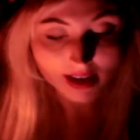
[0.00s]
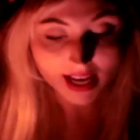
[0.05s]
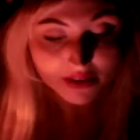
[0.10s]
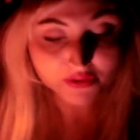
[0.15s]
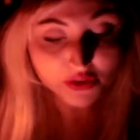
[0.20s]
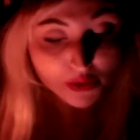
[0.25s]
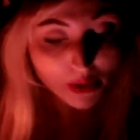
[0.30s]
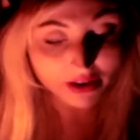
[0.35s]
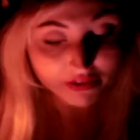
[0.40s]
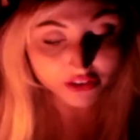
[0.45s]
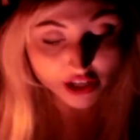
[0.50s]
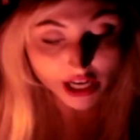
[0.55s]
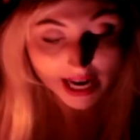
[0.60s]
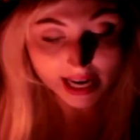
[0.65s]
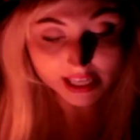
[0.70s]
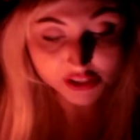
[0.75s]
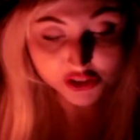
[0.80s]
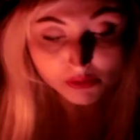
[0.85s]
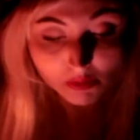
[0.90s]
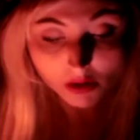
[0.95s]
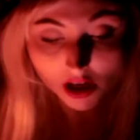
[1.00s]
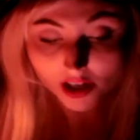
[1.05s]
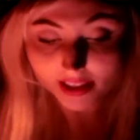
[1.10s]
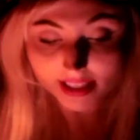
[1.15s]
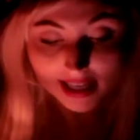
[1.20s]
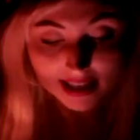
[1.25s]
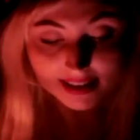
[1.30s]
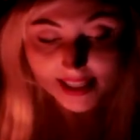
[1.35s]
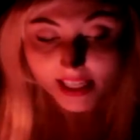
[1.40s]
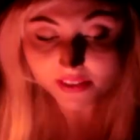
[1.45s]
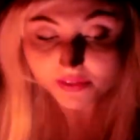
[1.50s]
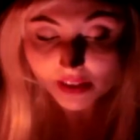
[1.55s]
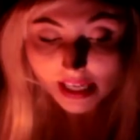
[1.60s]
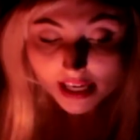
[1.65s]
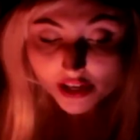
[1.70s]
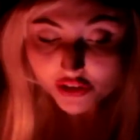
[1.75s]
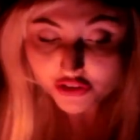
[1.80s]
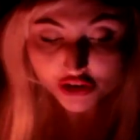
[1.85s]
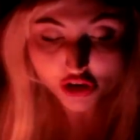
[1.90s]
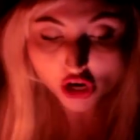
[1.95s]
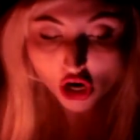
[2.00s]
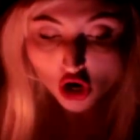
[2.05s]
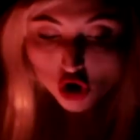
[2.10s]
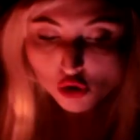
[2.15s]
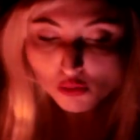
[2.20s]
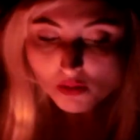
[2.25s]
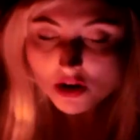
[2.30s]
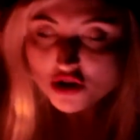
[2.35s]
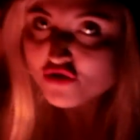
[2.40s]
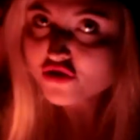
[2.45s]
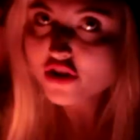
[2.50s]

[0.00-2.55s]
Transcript: Have you ever had demonic activity in your home?